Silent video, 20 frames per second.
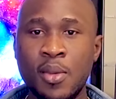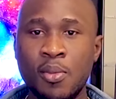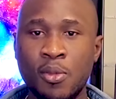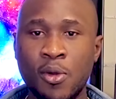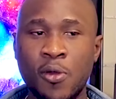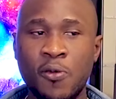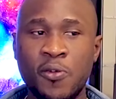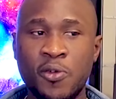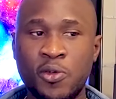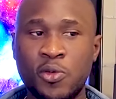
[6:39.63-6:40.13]

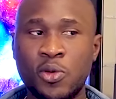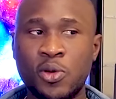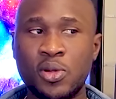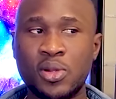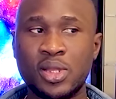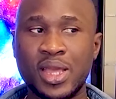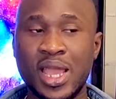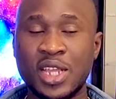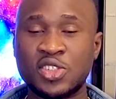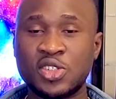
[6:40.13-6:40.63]
Overall,
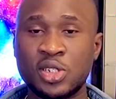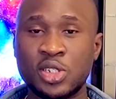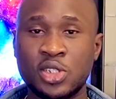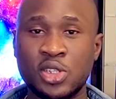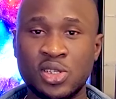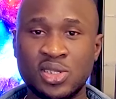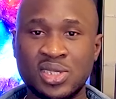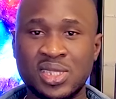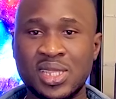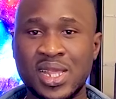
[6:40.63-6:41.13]
it actually
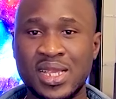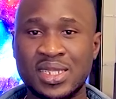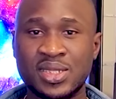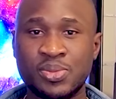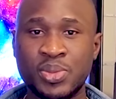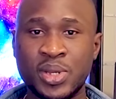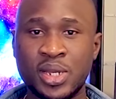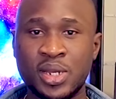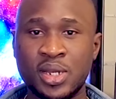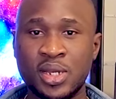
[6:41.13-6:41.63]
does last
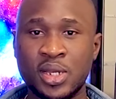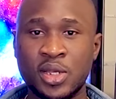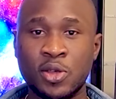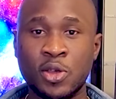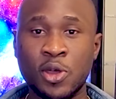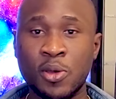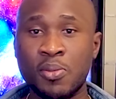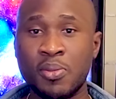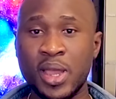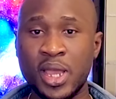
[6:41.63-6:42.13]
better in
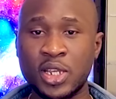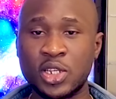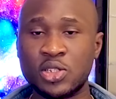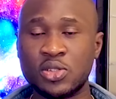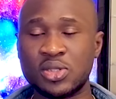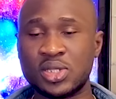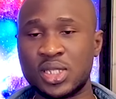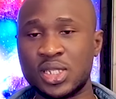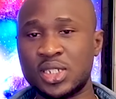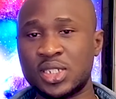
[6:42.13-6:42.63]
combined
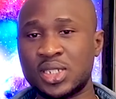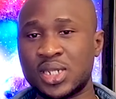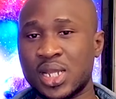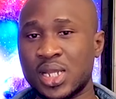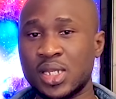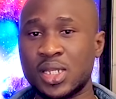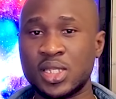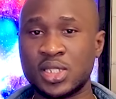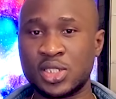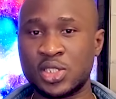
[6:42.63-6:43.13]
usage than
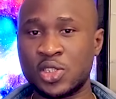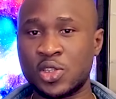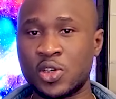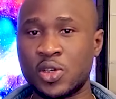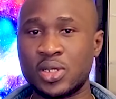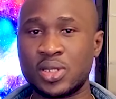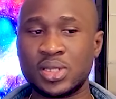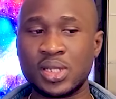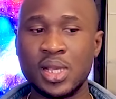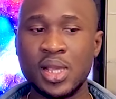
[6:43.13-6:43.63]
this
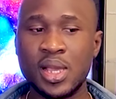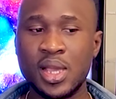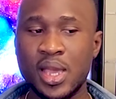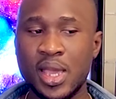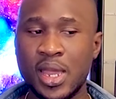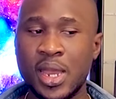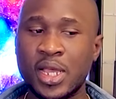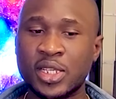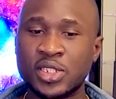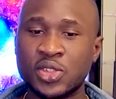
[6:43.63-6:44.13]
does,
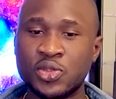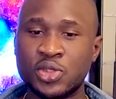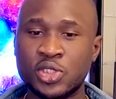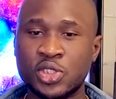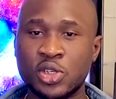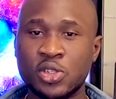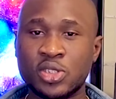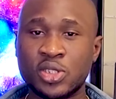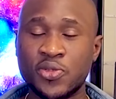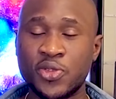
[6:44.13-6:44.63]
and as a
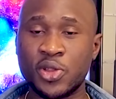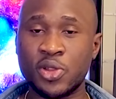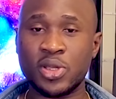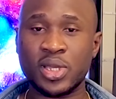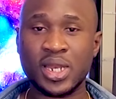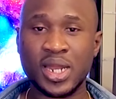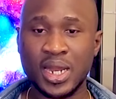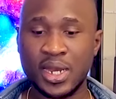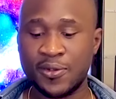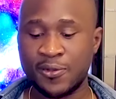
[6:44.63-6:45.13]
result, if you're
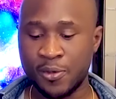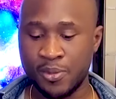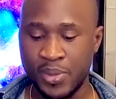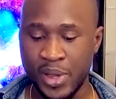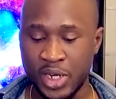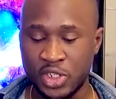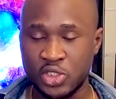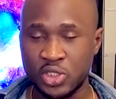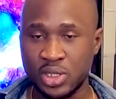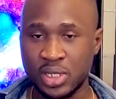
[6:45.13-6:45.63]
looking at it for
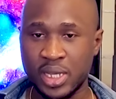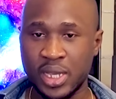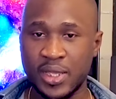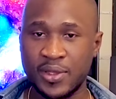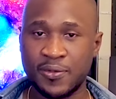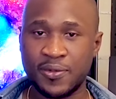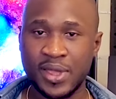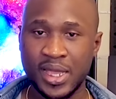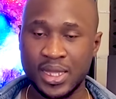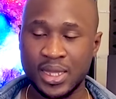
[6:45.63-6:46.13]
battery life,
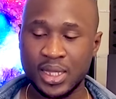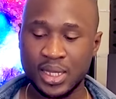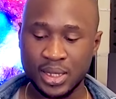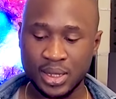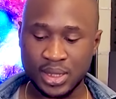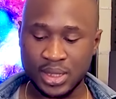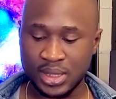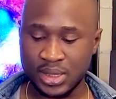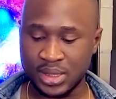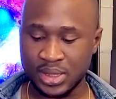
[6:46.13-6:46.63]
I
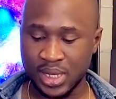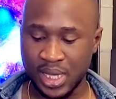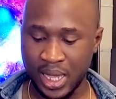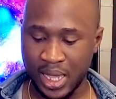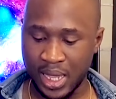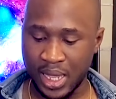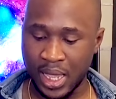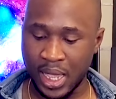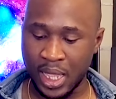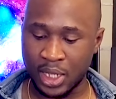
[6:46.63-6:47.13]
think this
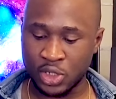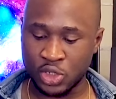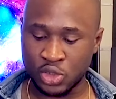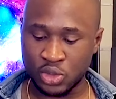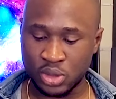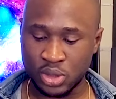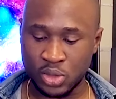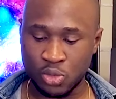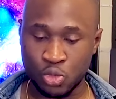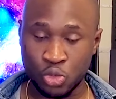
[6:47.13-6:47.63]
guy
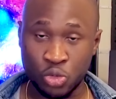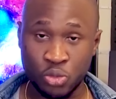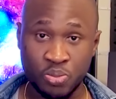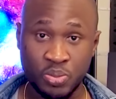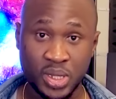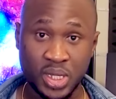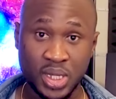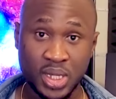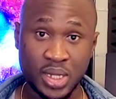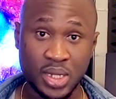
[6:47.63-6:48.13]
actually would
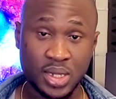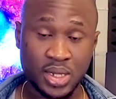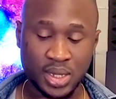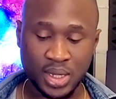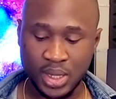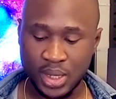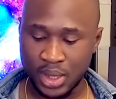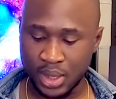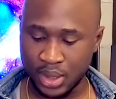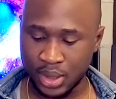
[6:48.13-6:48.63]
be the
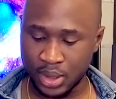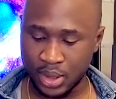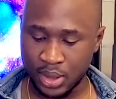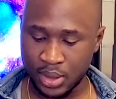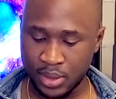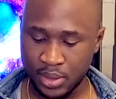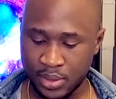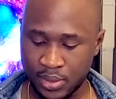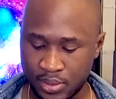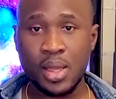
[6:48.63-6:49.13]
king.
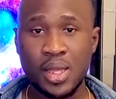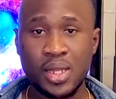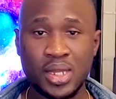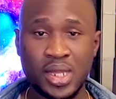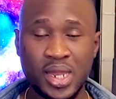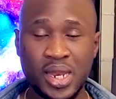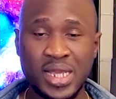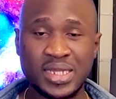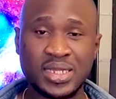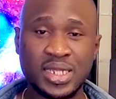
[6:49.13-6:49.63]
And
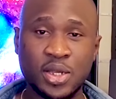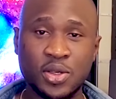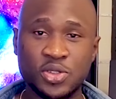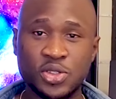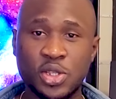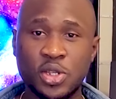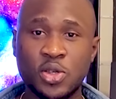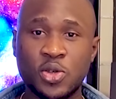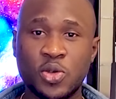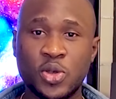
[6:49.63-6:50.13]
then I said I was
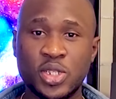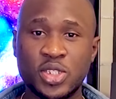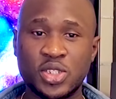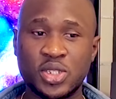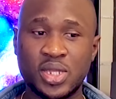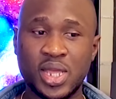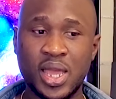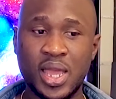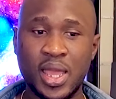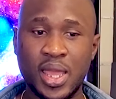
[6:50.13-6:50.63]
going to go into
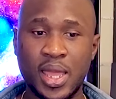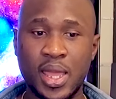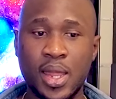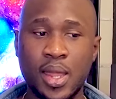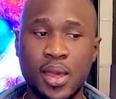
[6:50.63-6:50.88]
that